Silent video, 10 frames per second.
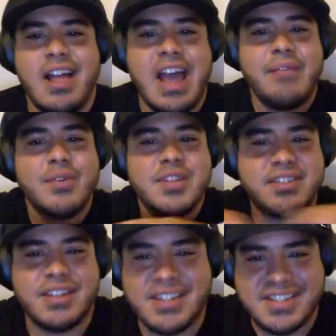everyone's
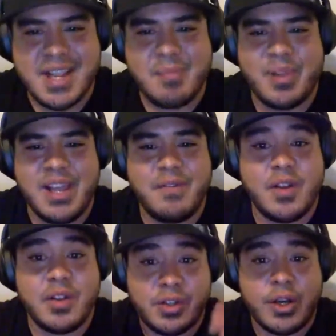still on the mm-hmm. same playing
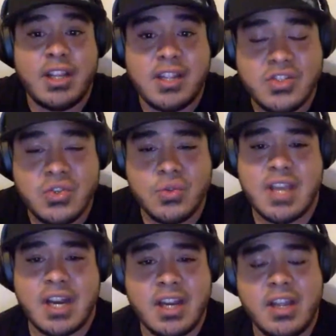field learning this new
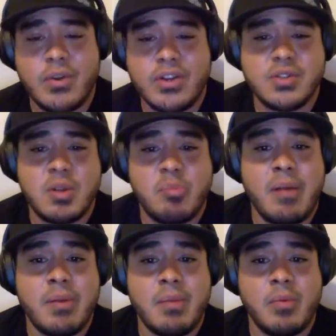technique, which could
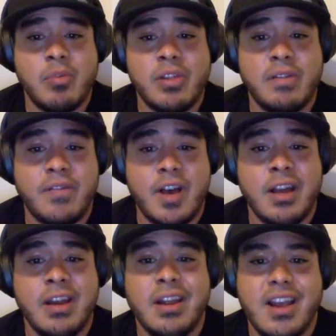probably be really
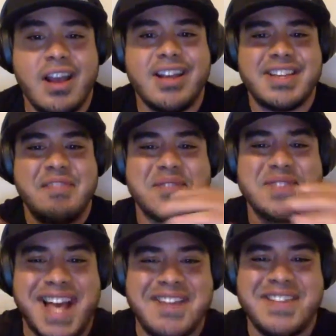fun because everyone's
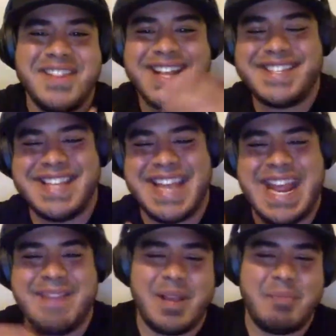kind of in that
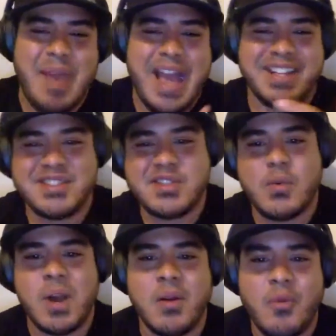same like back to
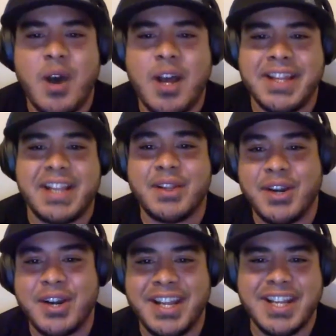square one, like
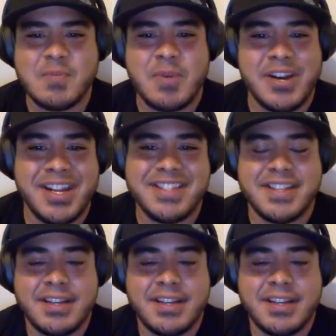learning experience yeah.